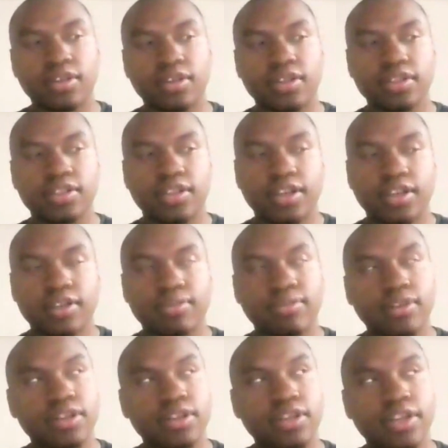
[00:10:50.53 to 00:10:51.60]
And it's like,
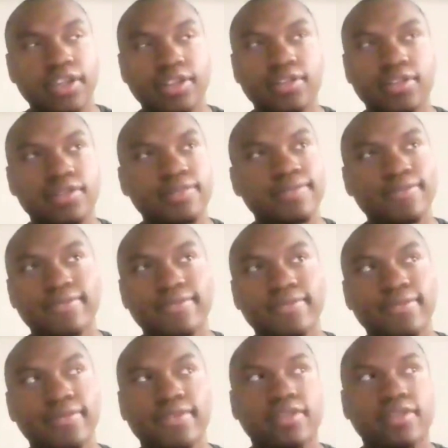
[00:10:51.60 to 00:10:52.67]
bro, like
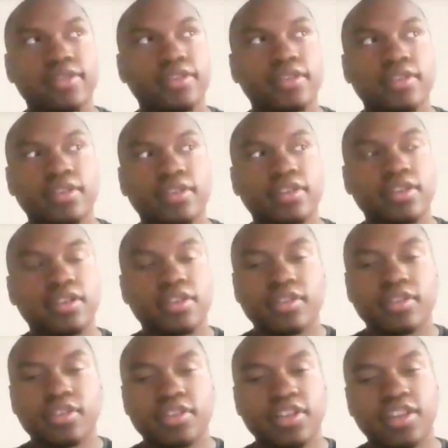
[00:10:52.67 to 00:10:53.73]

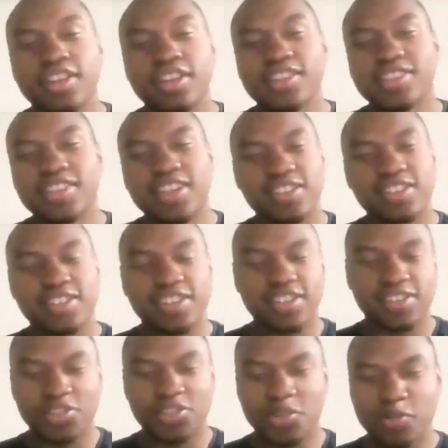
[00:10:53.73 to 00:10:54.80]
the gig is
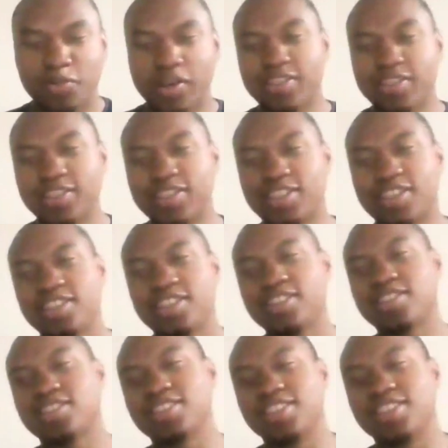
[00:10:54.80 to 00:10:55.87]
as Joe Budden
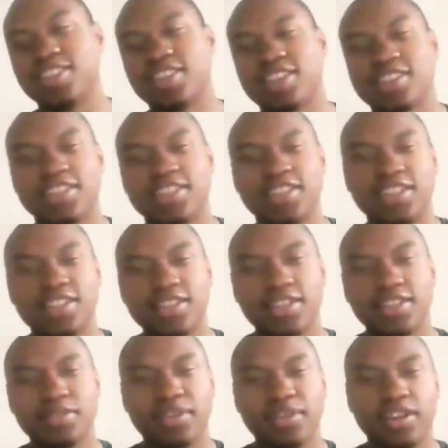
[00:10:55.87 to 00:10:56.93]
says, the gig is the
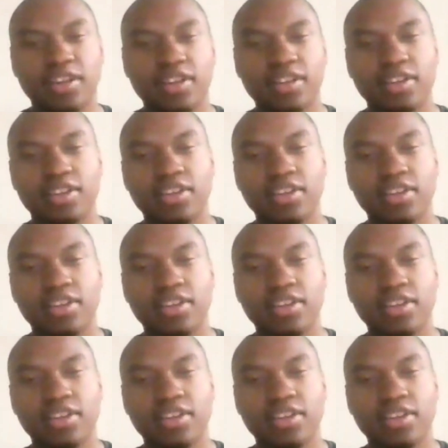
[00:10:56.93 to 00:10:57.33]
gig, man.